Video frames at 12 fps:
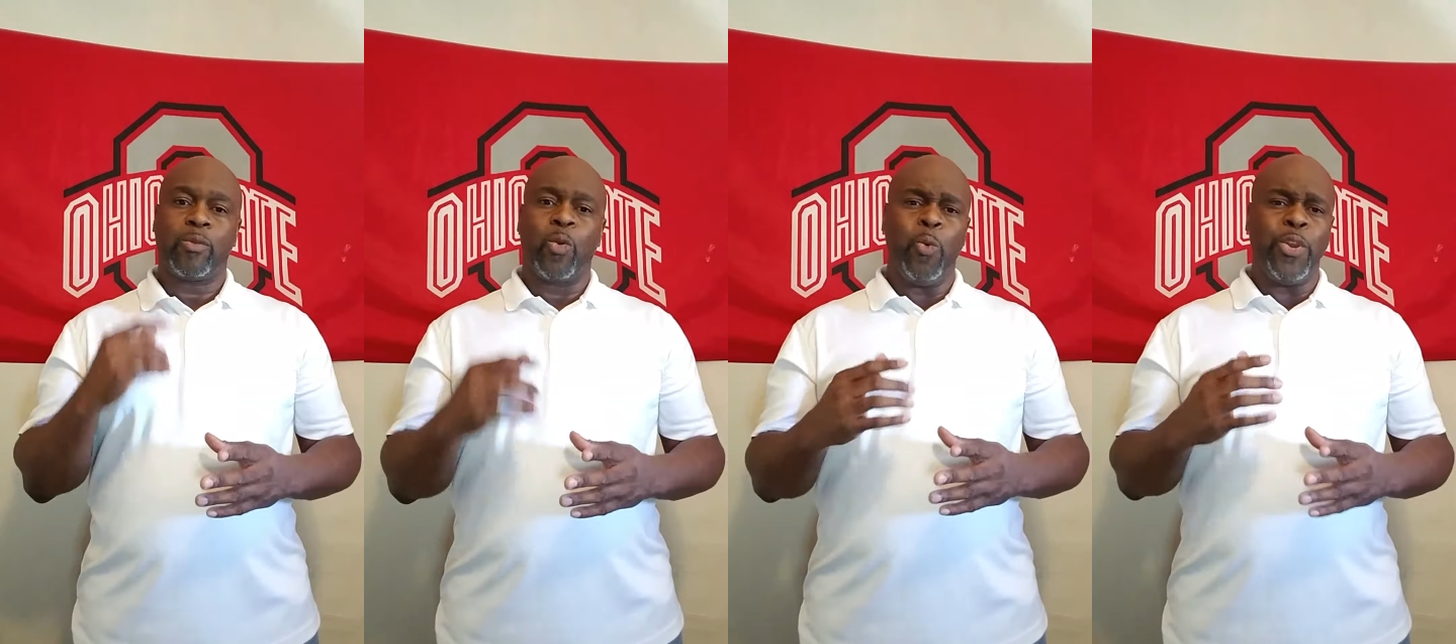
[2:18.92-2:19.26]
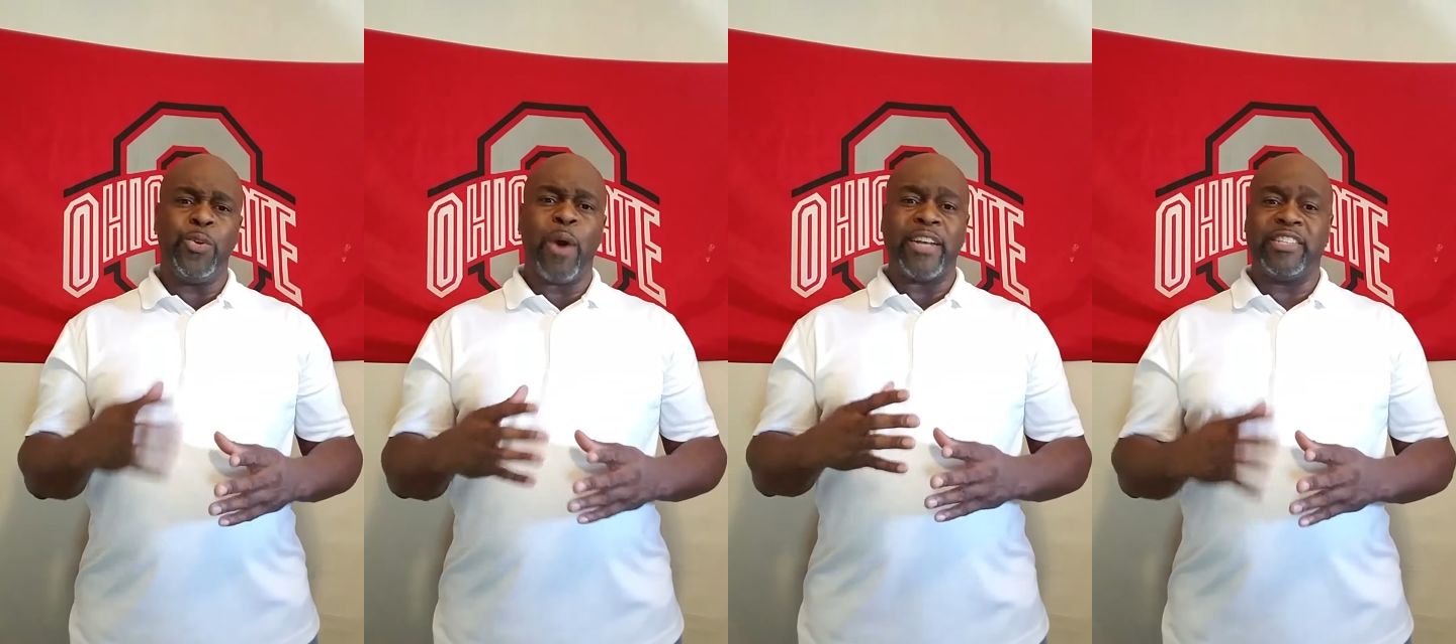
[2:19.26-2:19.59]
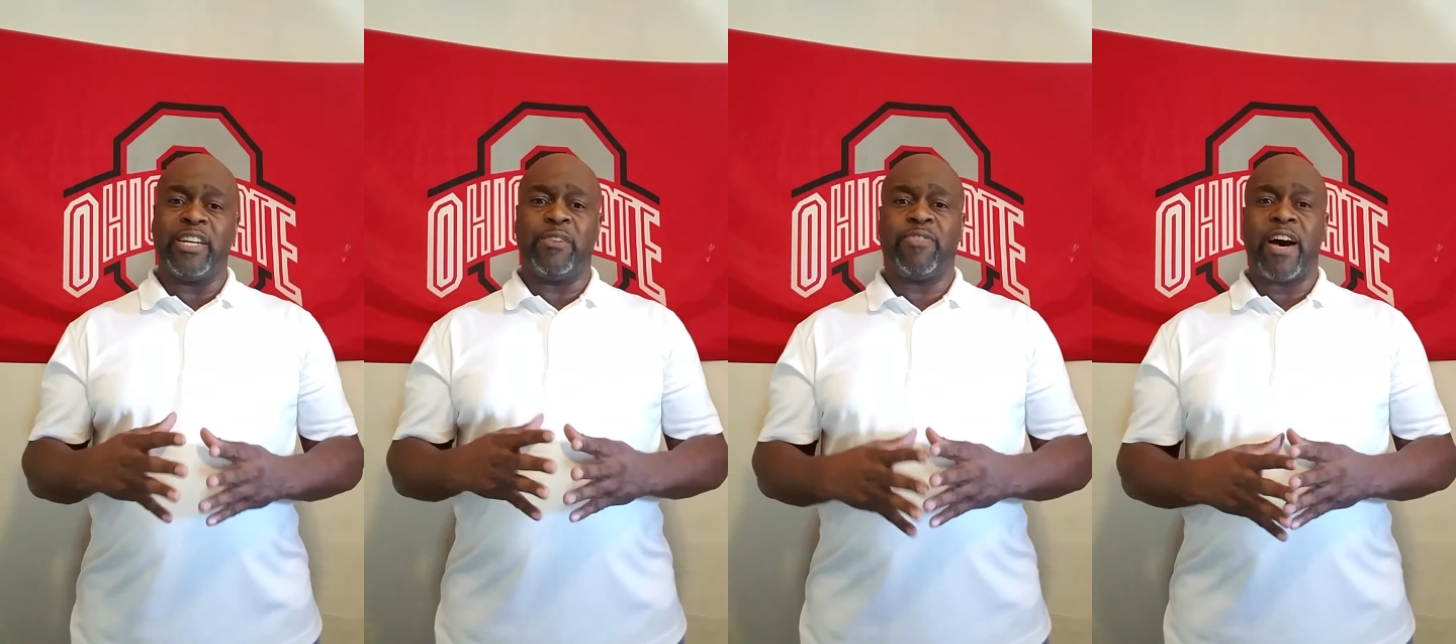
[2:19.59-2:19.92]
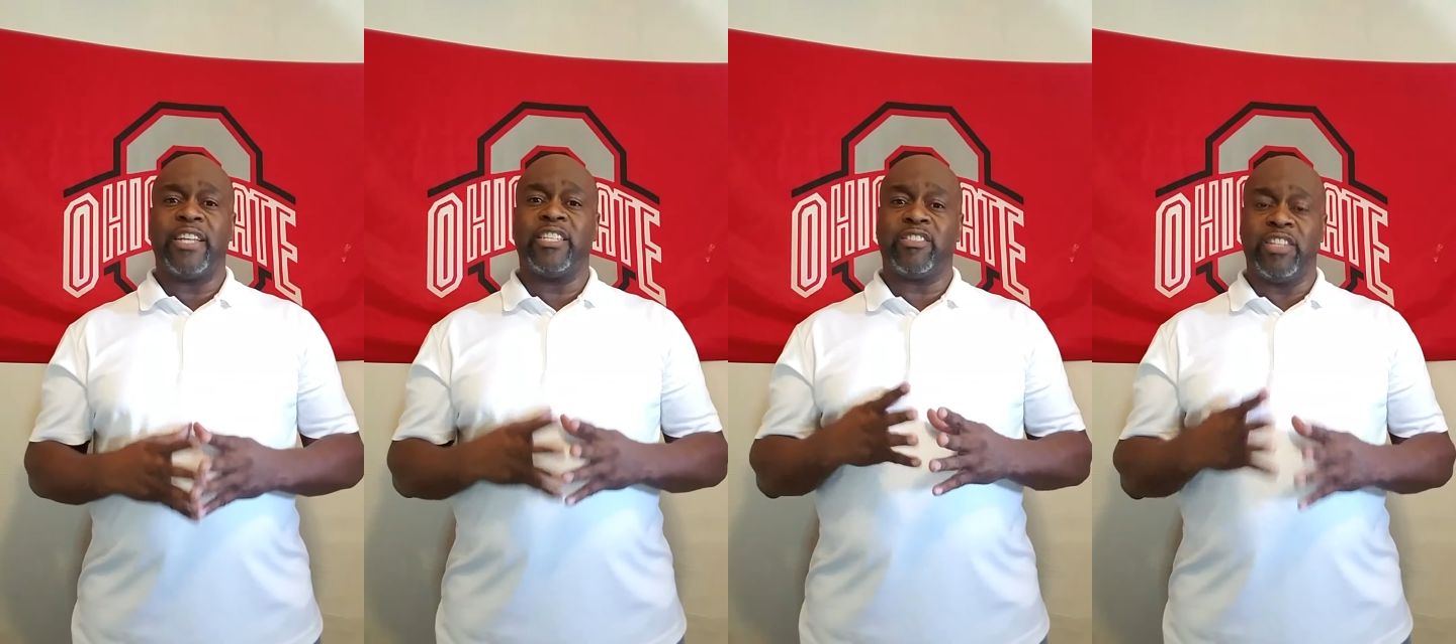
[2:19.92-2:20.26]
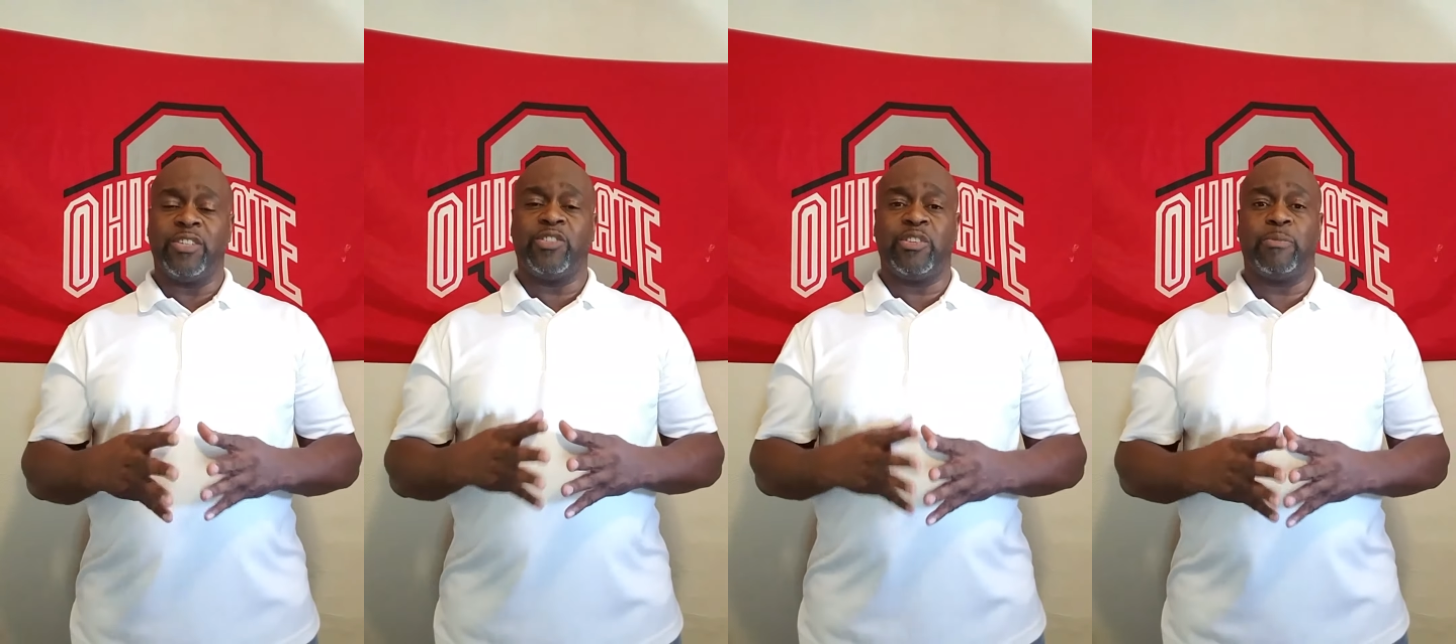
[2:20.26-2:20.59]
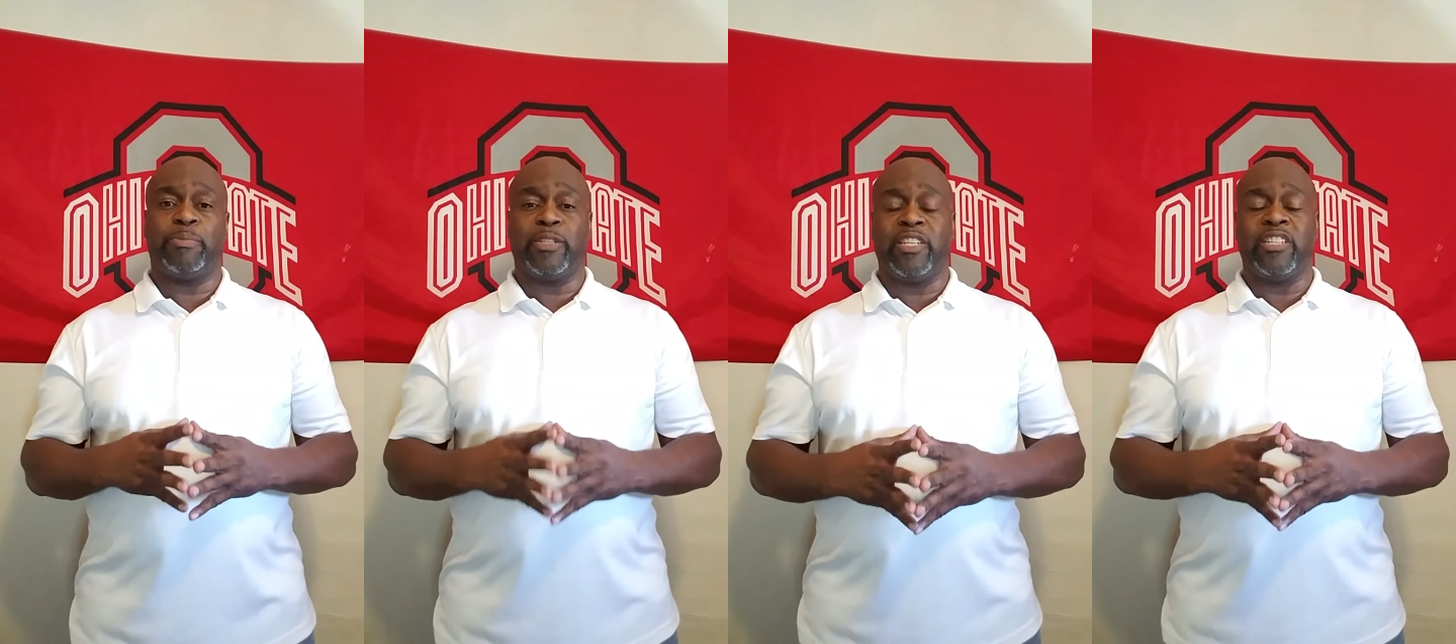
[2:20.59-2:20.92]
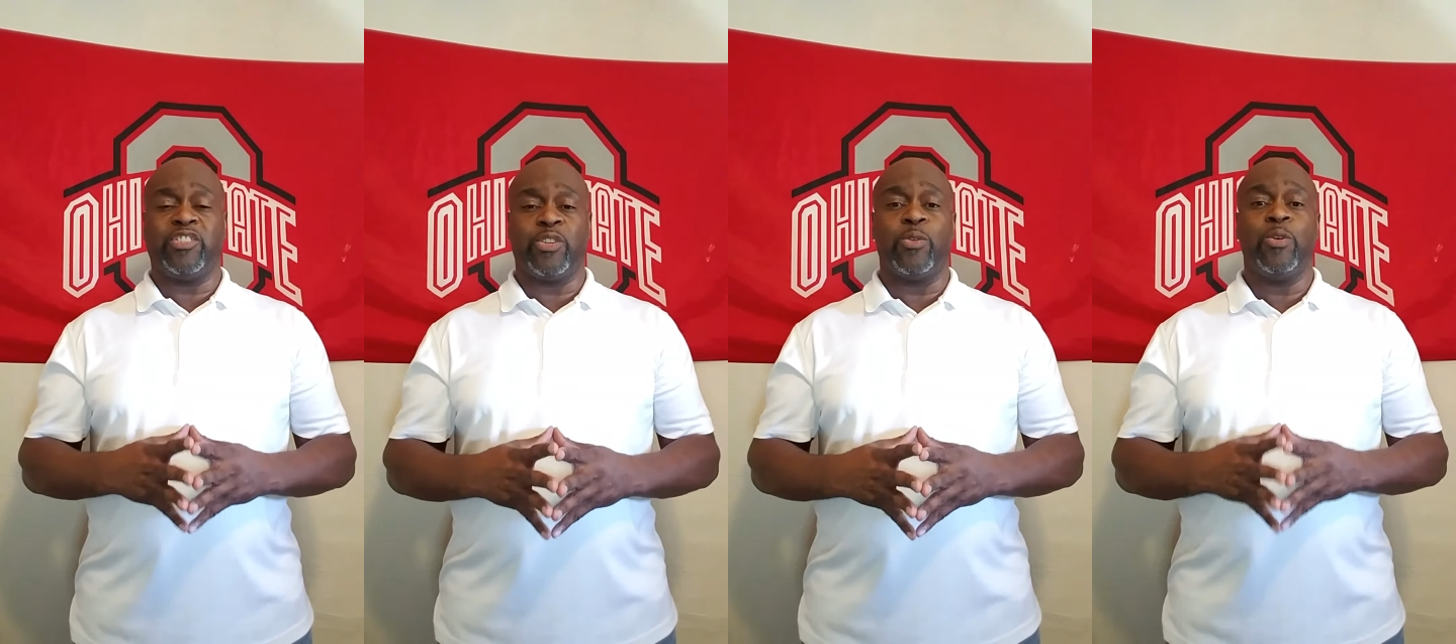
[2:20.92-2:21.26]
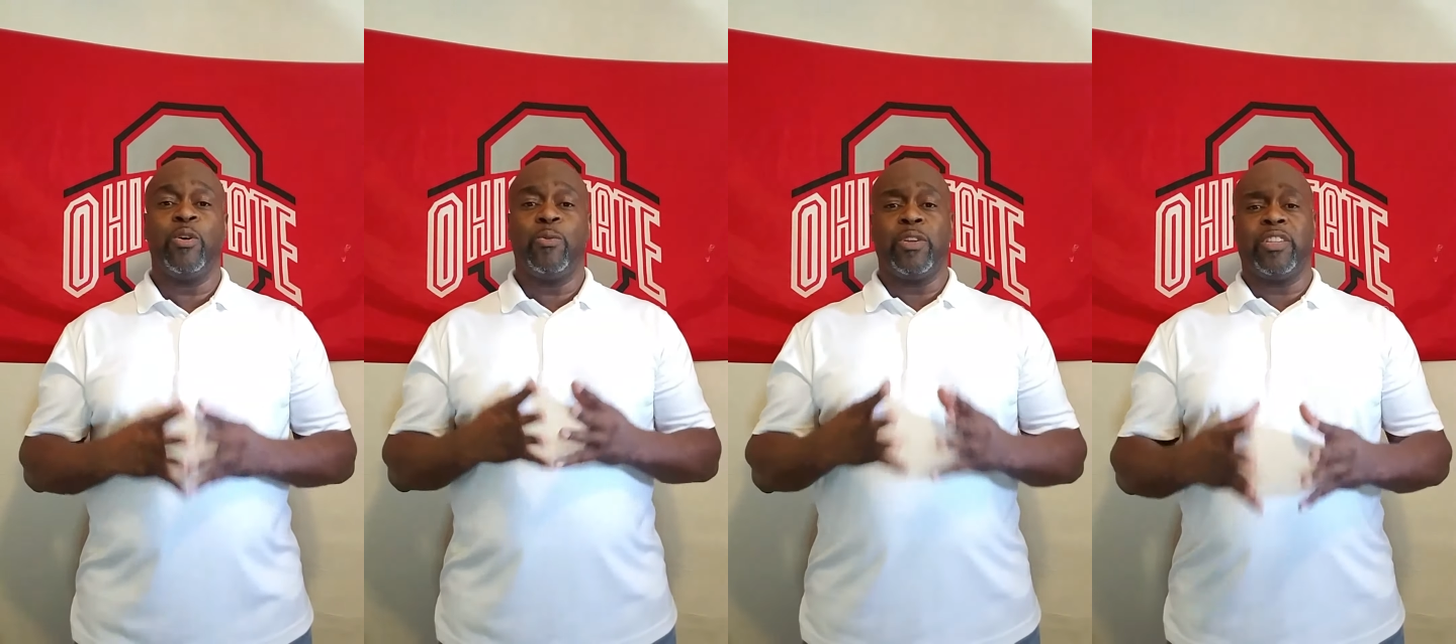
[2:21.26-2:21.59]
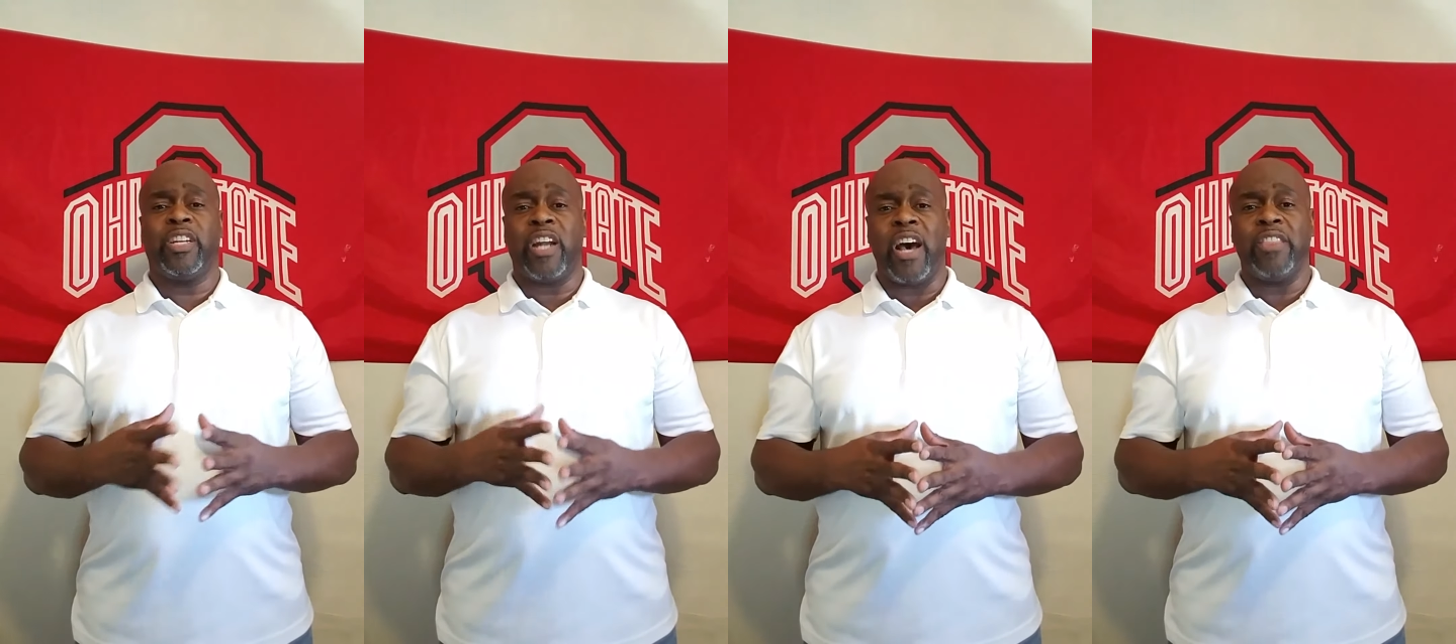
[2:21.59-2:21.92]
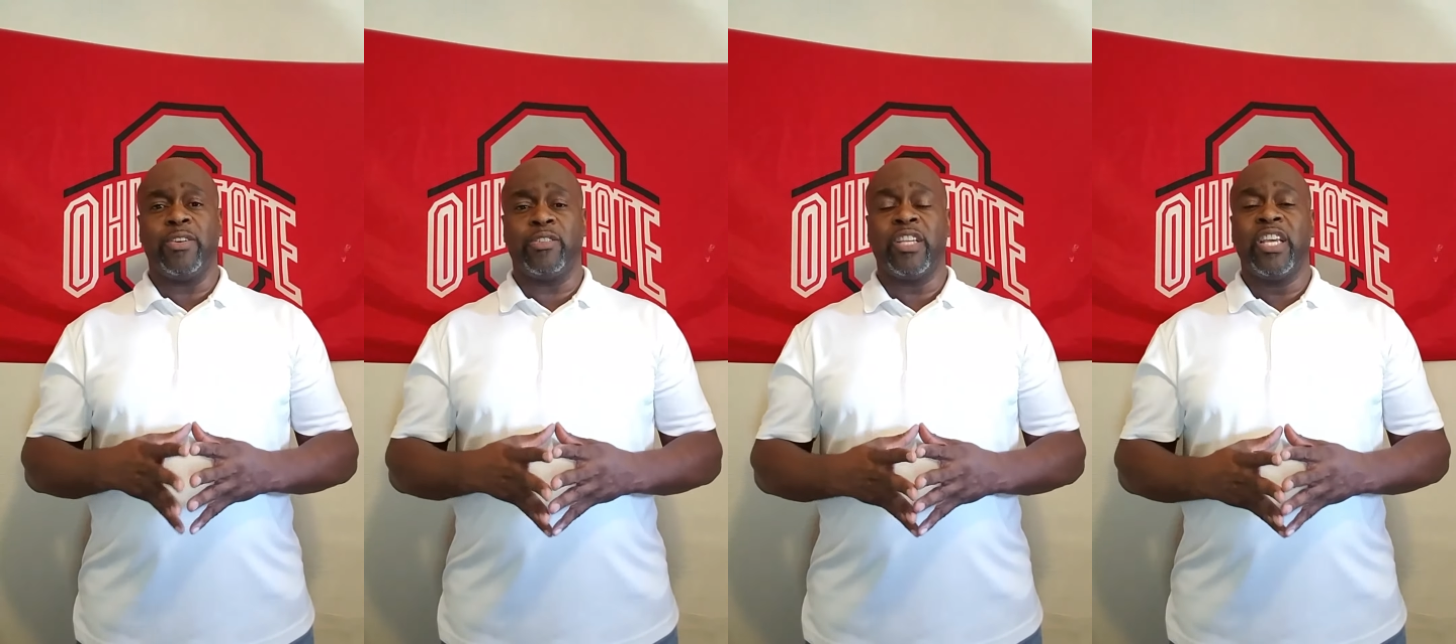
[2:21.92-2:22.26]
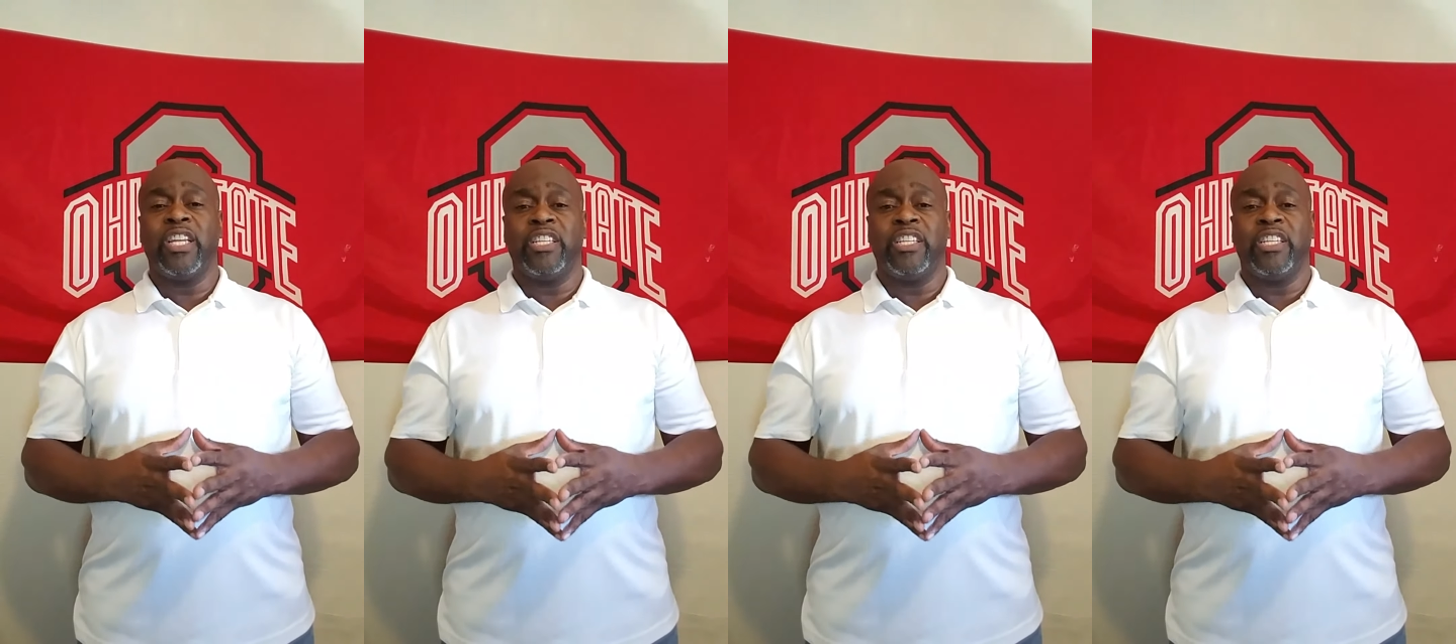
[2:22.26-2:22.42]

when you identify this leadership potential within others,